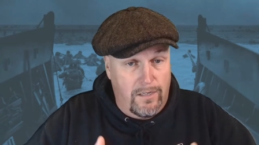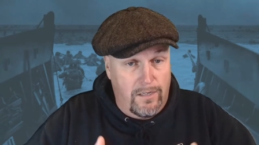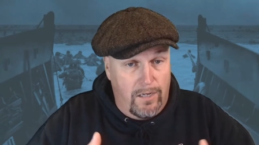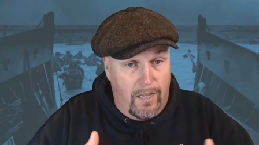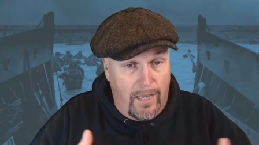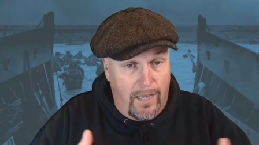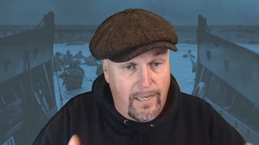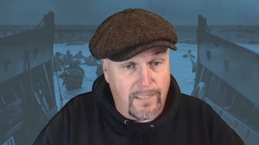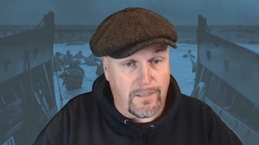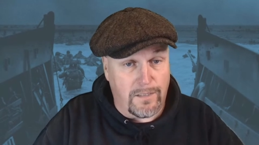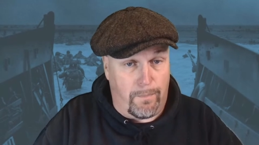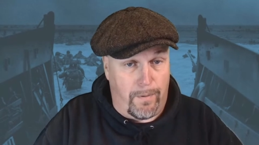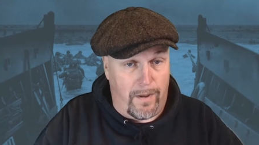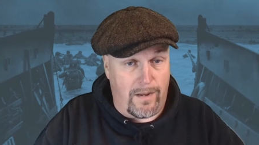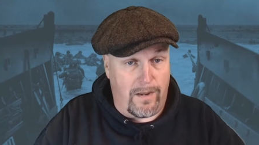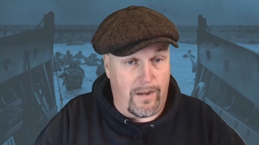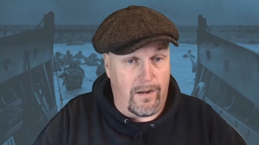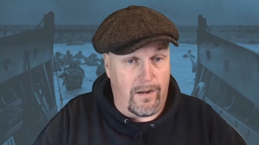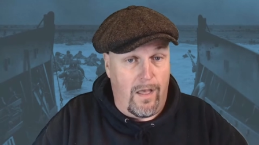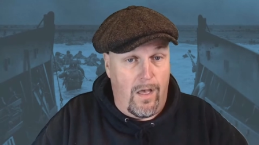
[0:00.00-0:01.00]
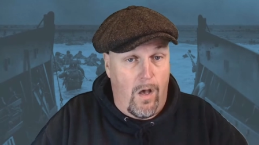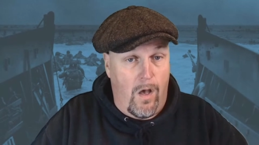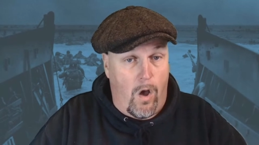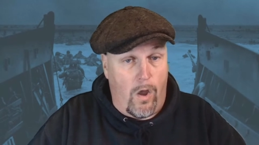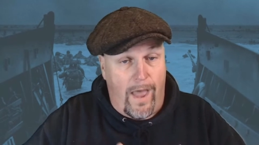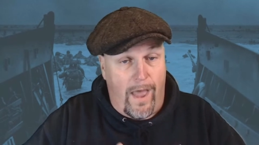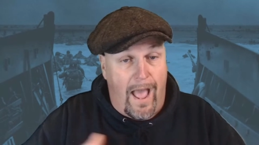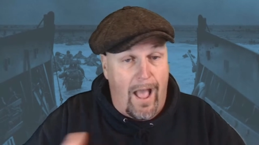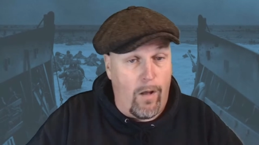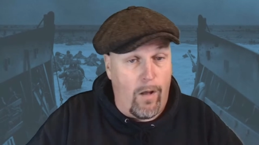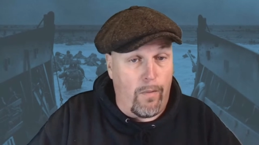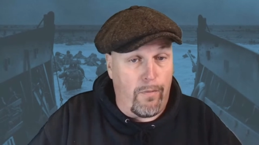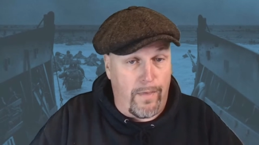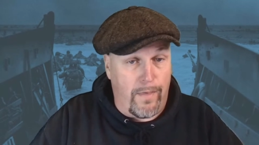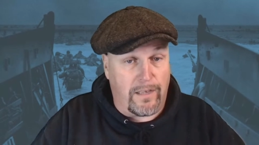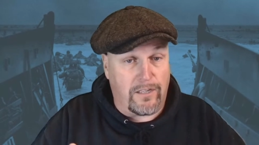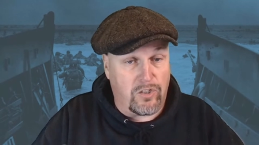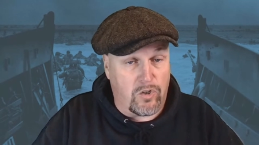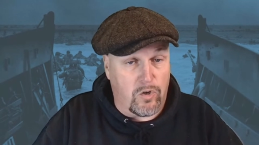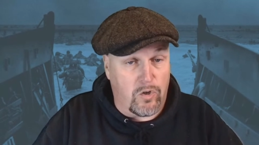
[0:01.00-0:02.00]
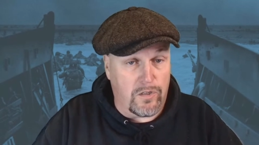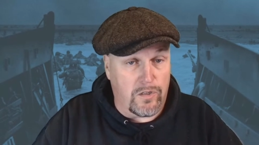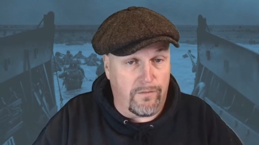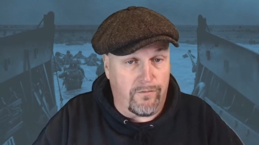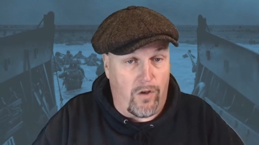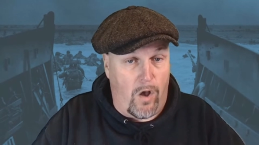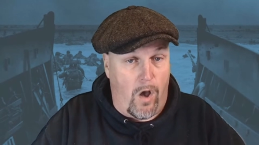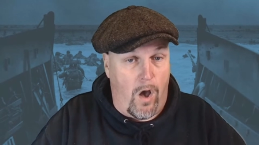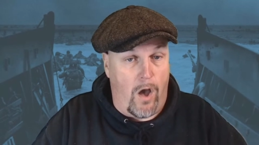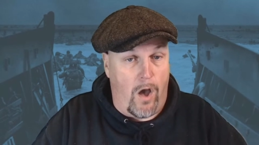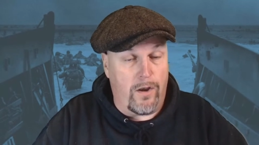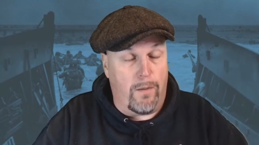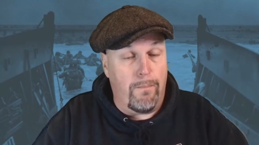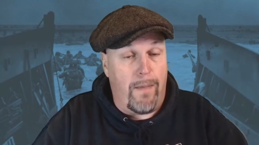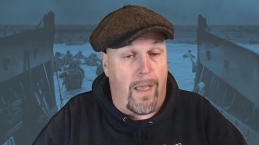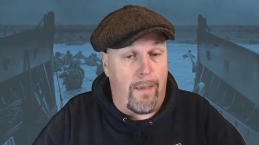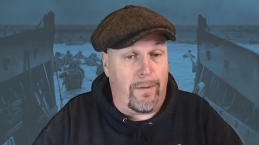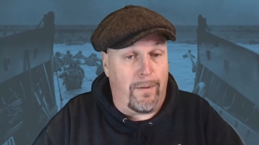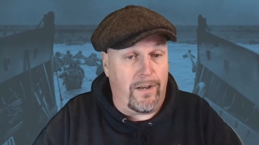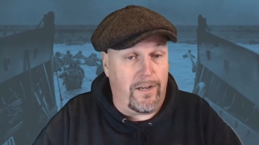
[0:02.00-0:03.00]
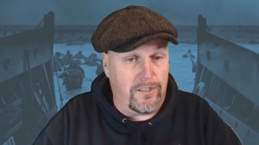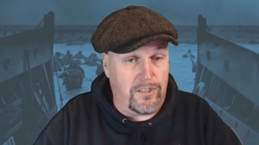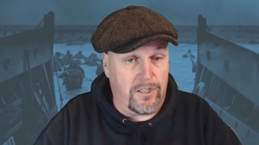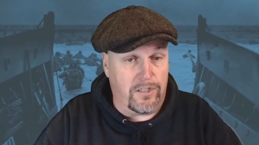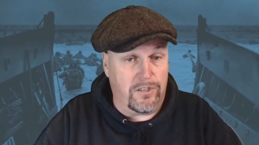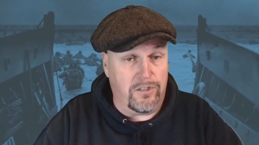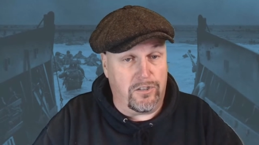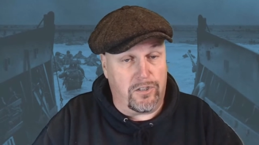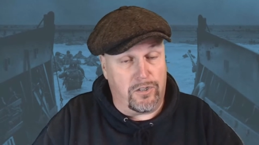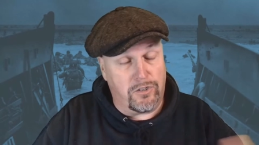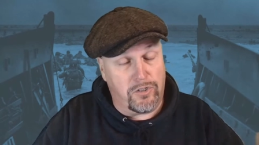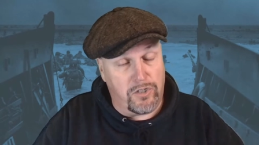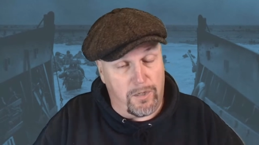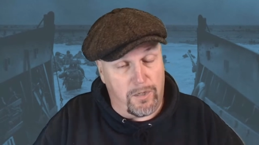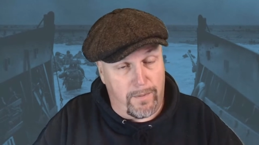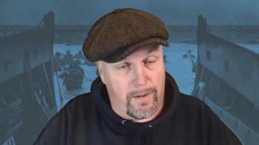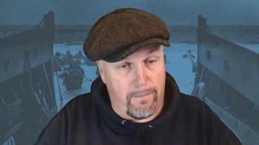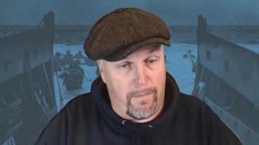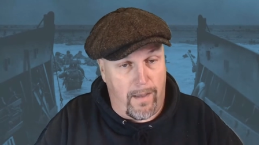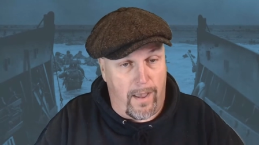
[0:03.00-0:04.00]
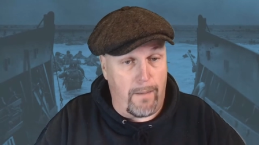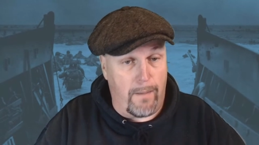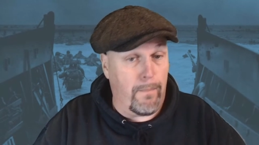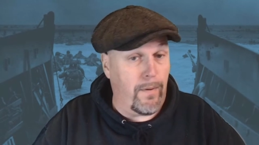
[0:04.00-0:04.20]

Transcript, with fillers: his opinion on how things could have gone and maybe decisions that should have been made.